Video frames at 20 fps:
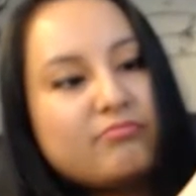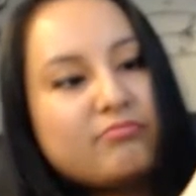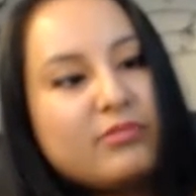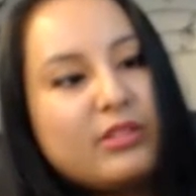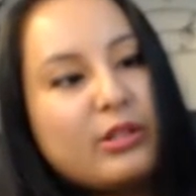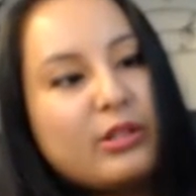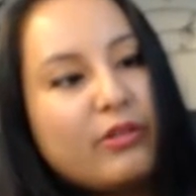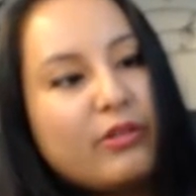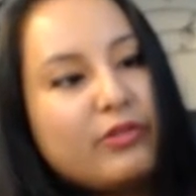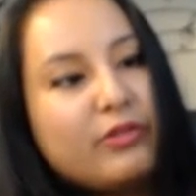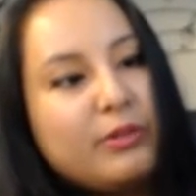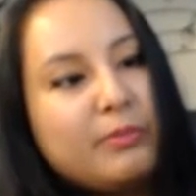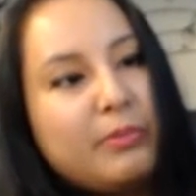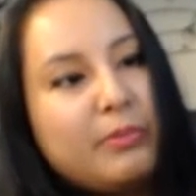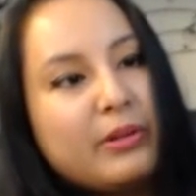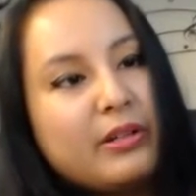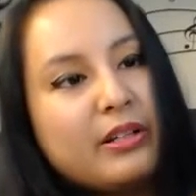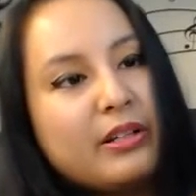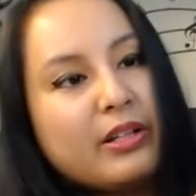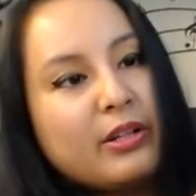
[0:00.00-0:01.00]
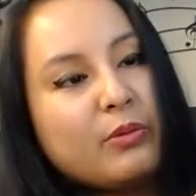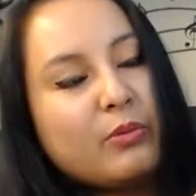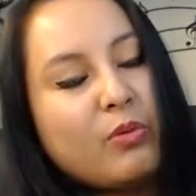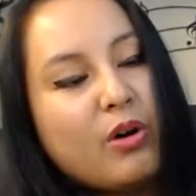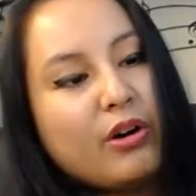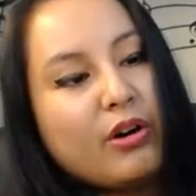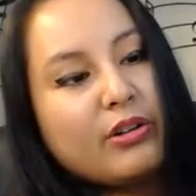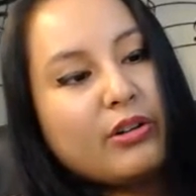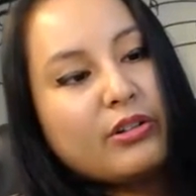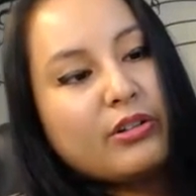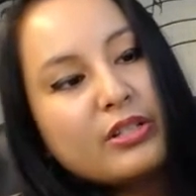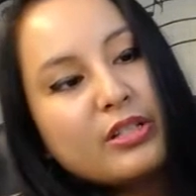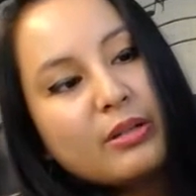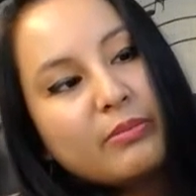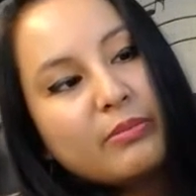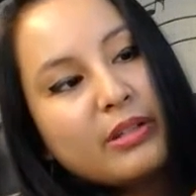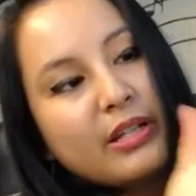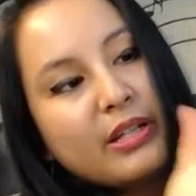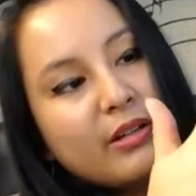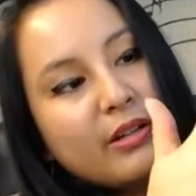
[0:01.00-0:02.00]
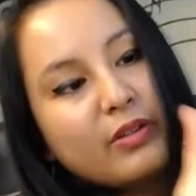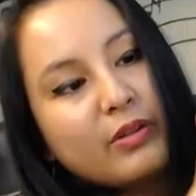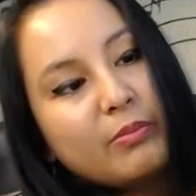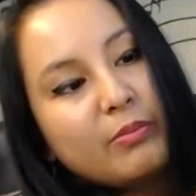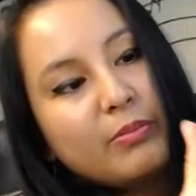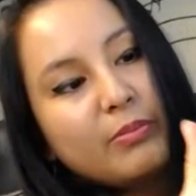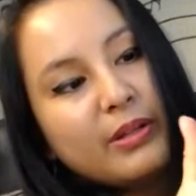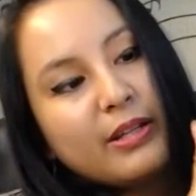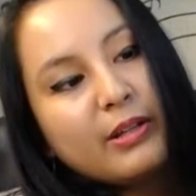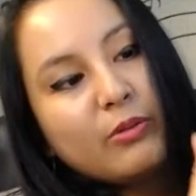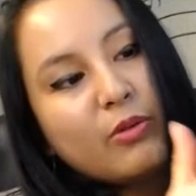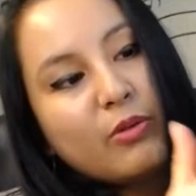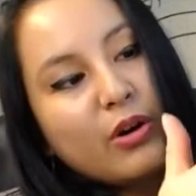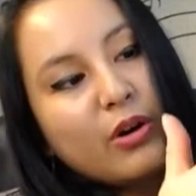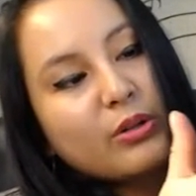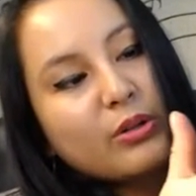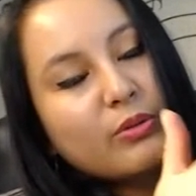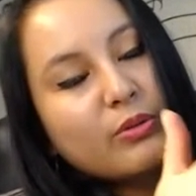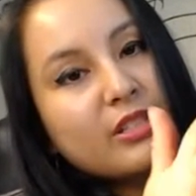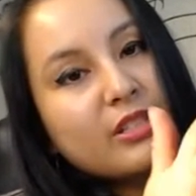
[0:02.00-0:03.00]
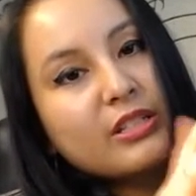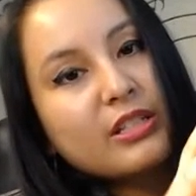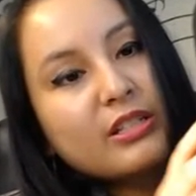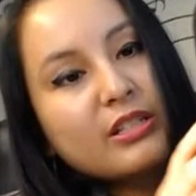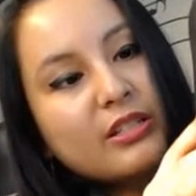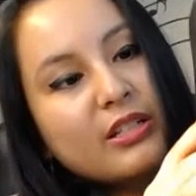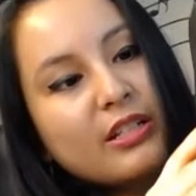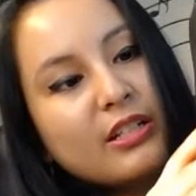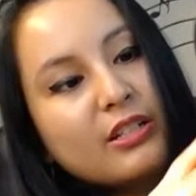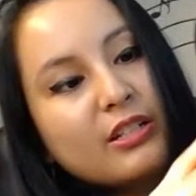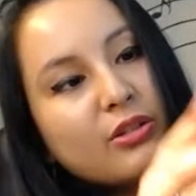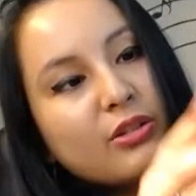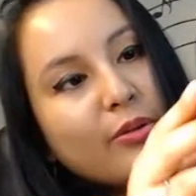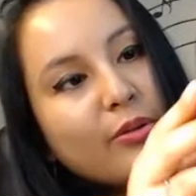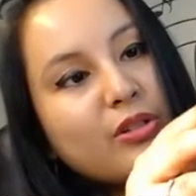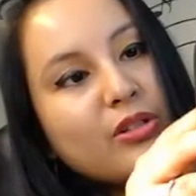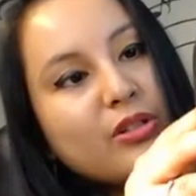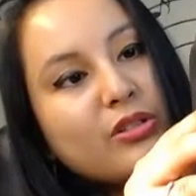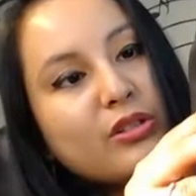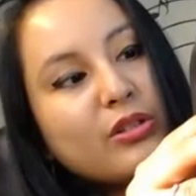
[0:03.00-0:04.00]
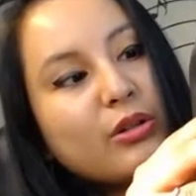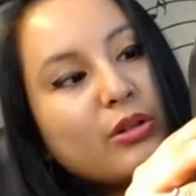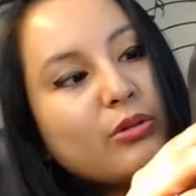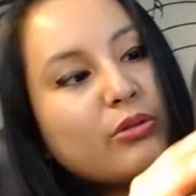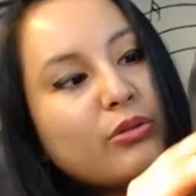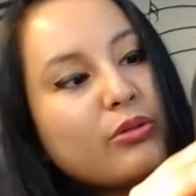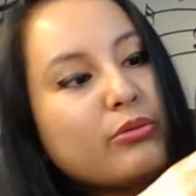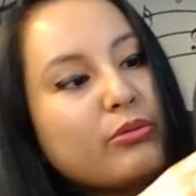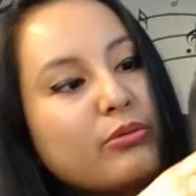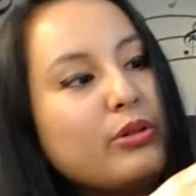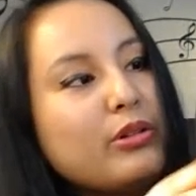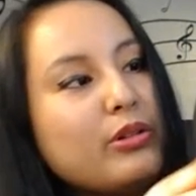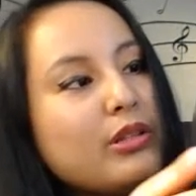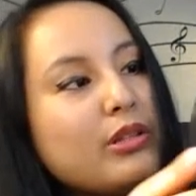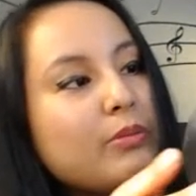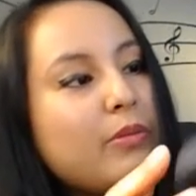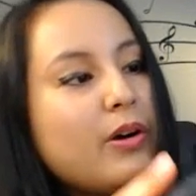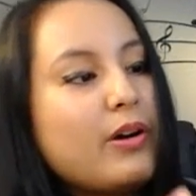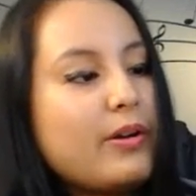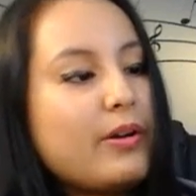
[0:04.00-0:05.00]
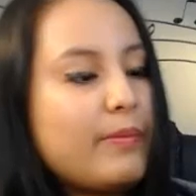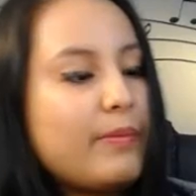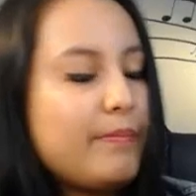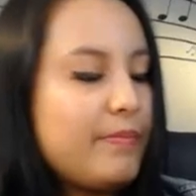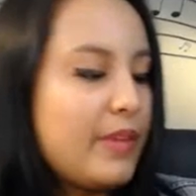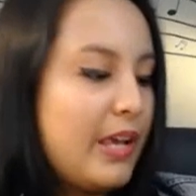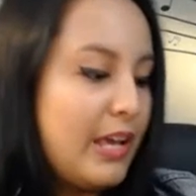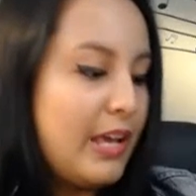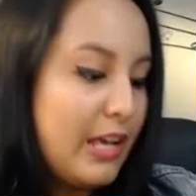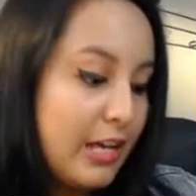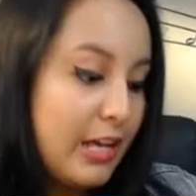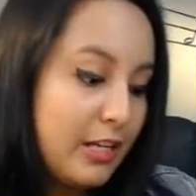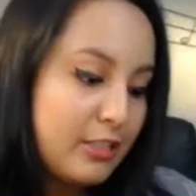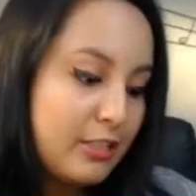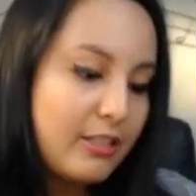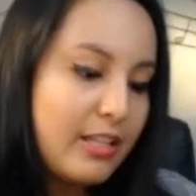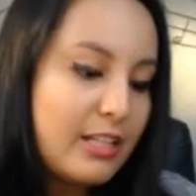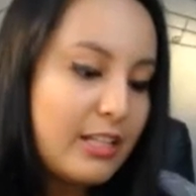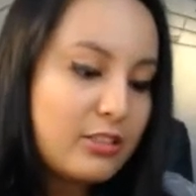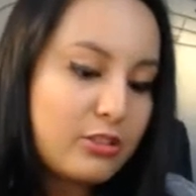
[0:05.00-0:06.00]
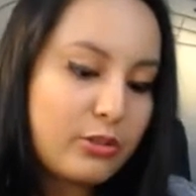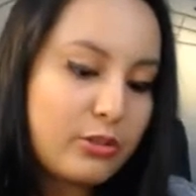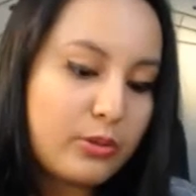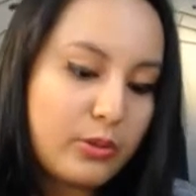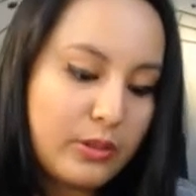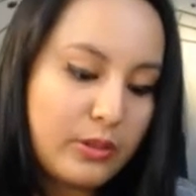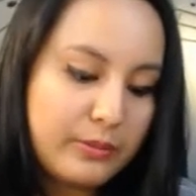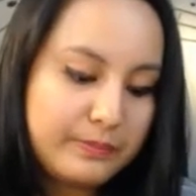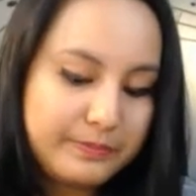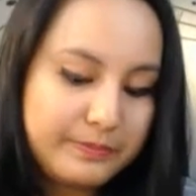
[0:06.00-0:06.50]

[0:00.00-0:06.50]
you know, if you put it in water or something, it would be water resistant so it doesn't go through at the bottom. So that's cool.